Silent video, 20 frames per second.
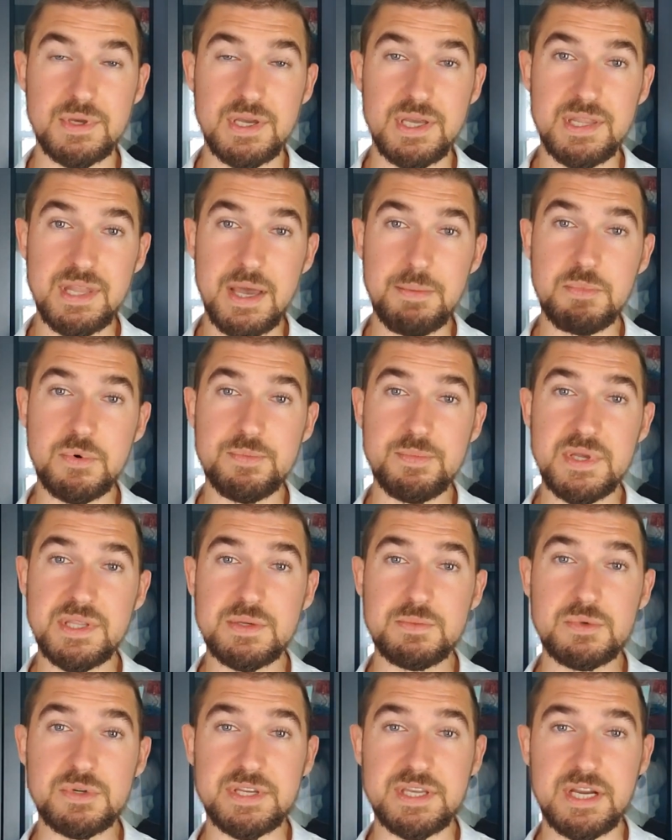and that
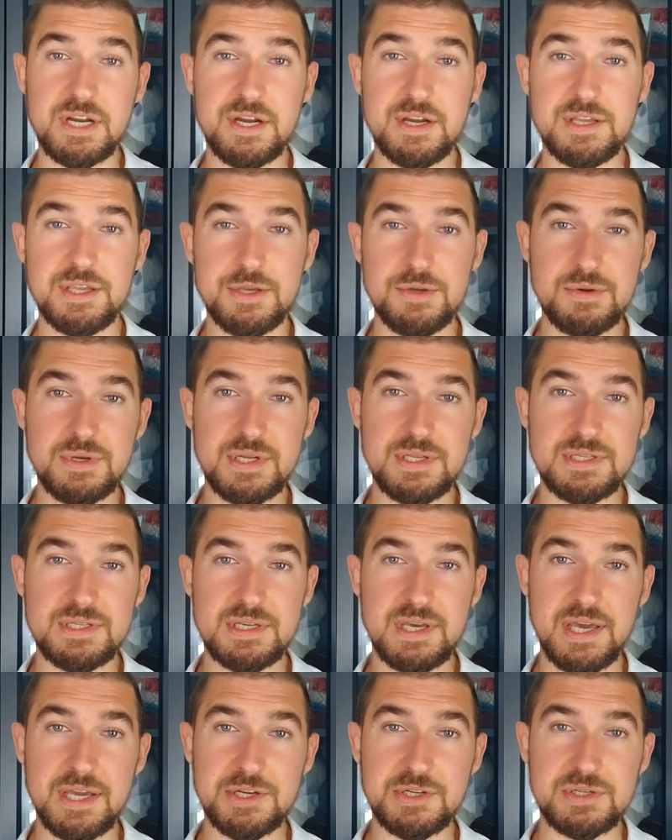momentum will carry you
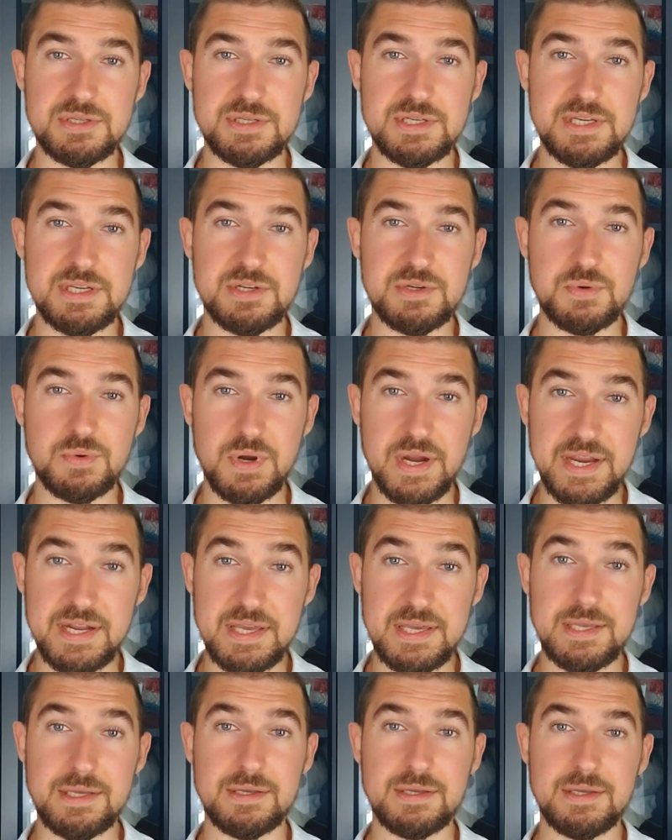into actually
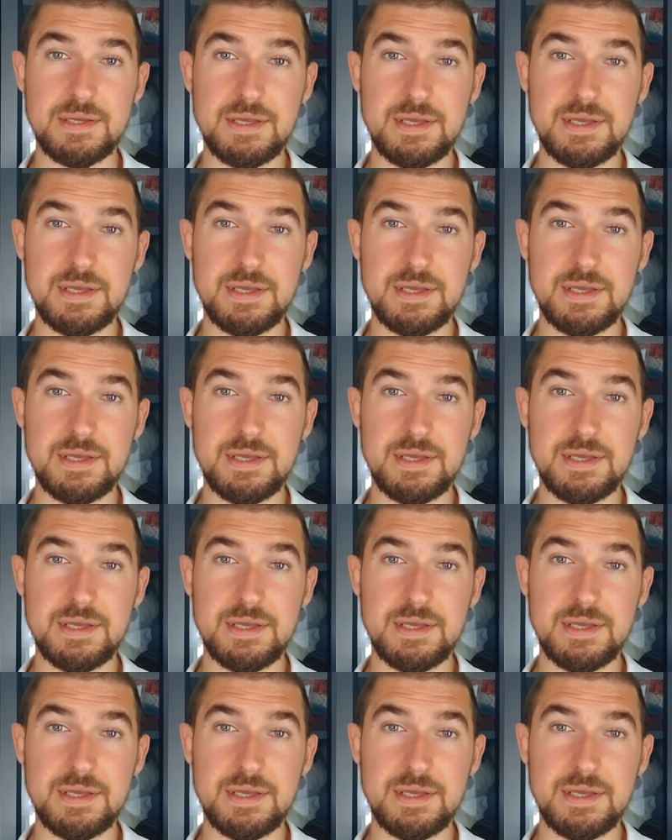creating